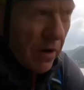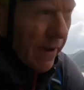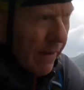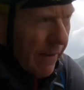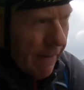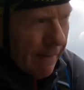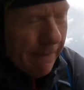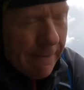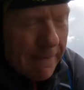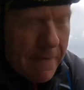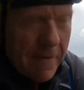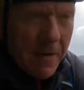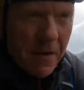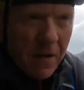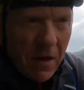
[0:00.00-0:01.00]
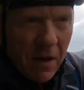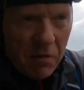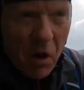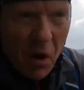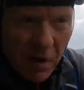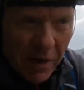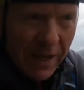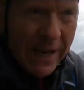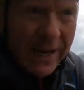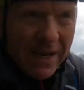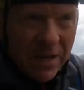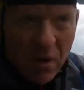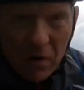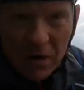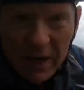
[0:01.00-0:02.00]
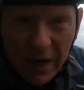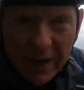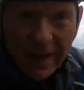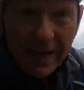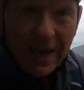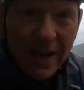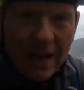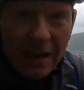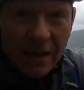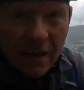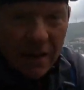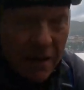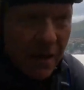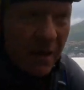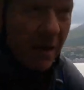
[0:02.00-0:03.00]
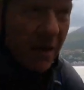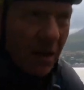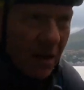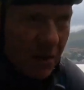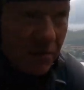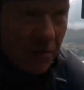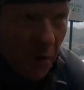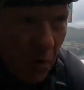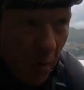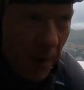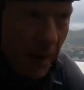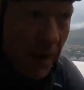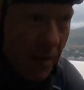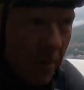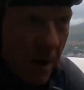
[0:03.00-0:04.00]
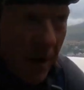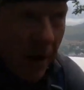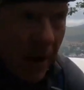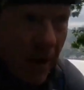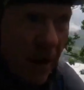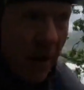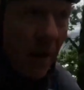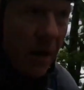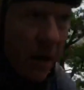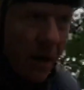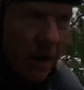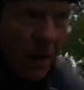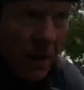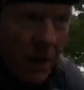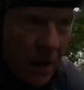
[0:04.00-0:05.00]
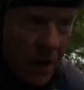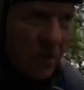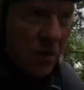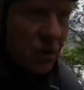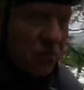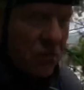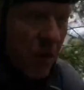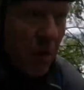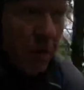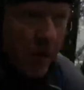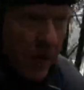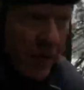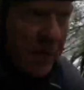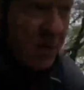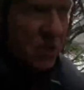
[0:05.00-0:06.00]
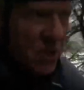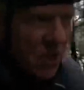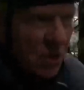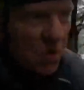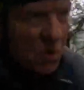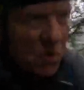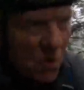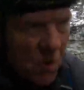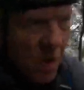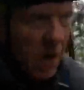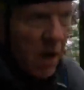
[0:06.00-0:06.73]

here, Loch Linhe at Fort William, just rolling into